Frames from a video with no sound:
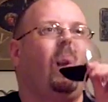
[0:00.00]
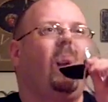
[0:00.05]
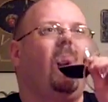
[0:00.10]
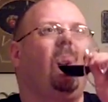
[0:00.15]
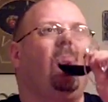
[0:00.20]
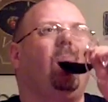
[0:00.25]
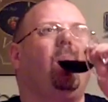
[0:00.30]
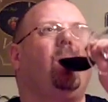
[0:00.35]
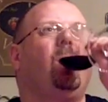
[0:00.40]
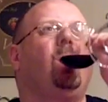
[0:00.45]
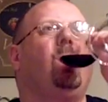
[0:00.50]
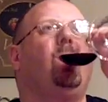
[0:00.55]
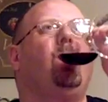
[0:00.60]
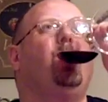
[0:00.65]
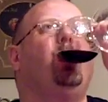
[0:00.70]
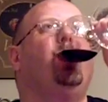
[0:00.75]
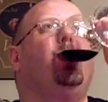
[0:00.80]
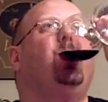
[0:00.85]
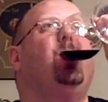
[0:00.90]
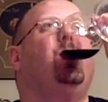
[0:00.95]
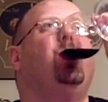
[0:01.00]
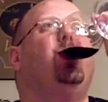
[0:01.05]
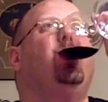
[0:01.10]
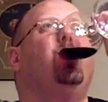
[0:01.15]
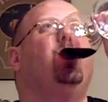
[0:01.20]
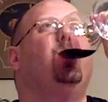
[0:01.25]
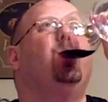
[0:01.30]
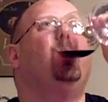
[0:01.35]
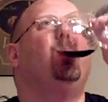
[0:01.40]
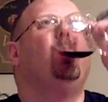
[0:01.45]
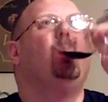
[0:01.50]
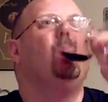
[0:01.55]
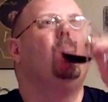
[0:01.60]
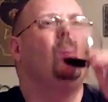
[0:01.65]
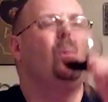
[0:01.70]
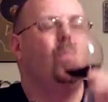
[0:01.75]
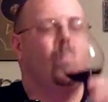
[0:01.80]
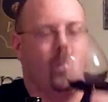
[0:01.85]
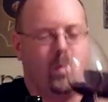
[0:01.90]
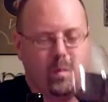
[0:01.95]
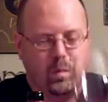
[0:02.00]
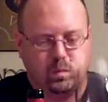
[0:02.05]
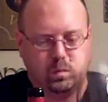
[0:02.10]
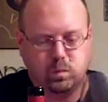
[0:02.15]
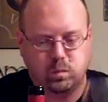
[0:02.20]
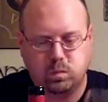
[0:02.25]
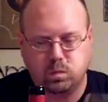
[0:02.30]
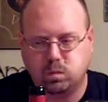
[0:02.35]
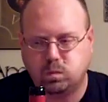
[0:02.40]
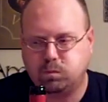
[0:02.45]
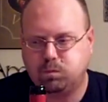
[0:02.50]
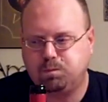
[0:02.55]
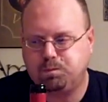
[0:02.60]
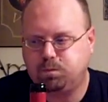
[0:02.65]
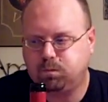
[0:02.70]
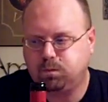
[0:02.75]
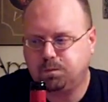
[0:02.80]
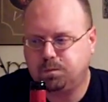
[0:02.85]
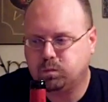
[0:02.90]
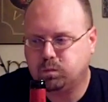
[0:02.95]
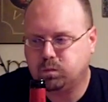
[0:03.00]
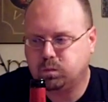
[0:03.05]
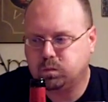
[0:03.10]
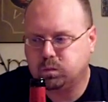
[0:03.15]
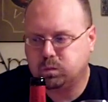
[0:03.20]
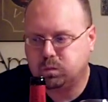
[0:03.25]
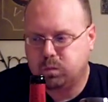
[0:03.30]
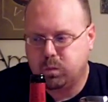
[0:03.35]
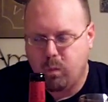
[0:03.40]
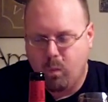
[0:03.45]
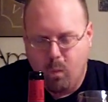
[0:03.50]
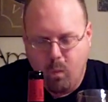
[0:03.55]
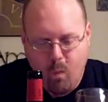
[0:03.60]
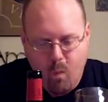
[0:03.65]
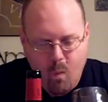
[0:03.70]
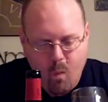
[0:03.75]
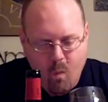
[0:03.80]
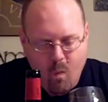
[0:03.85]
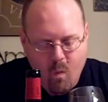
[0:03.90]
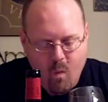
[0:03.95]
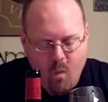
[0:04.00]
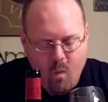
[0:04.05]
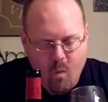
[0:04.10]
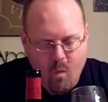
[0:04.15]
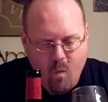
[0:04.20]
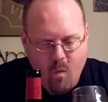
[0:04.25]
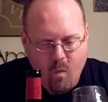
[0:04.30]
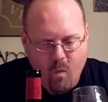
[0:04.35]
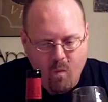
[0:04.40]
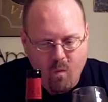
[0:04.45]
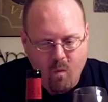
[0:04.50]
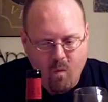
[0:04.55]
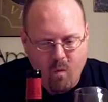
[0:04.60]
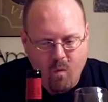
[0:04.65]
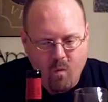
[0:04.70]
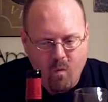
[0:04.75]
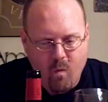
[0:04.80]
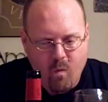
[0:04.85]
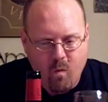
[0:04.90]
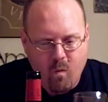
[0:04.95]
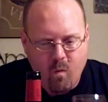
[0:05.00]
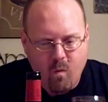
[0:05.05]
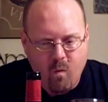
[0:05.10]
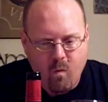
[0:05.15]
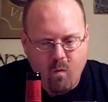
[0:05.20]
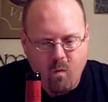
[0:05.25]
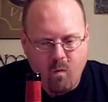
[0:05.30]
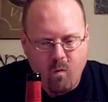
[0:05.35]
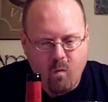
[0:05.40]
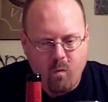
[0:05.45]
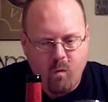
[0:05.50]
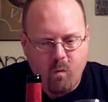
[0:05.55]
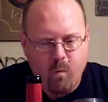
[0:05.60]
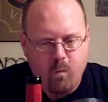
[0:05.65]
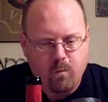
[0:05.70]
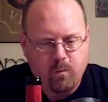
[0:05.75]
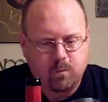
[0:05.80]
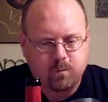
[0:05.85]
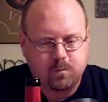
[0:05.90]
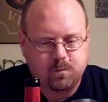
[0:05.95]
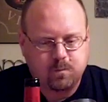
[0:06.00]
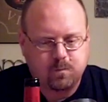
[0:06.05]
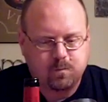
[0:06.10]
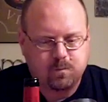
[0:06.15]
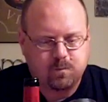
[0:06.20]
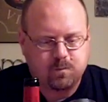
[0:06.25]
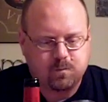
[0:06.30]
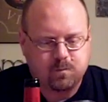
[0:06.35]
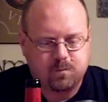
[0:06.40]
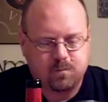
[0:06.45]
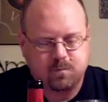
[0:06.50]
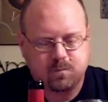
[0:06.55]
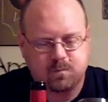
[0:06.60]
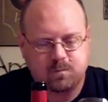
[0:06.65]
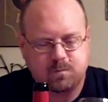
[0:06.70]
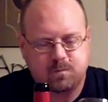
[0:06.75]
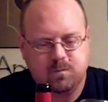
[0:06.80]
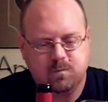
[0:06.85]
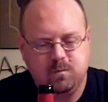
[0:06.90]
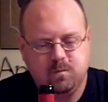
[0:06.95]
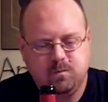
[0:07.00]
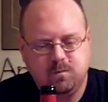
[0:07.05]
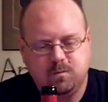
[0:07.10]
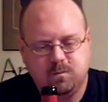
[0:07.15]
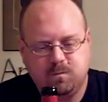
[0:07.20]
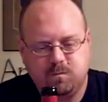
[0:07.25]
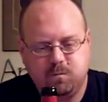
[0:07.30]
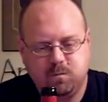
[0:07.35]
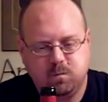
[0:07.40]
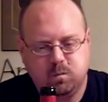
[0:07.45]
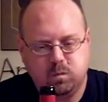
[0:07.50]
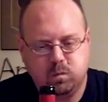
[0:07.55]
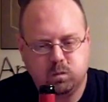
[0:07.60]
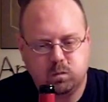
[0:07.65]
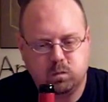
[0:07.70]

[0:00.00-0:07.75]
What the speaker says: No one is speaking in this clip.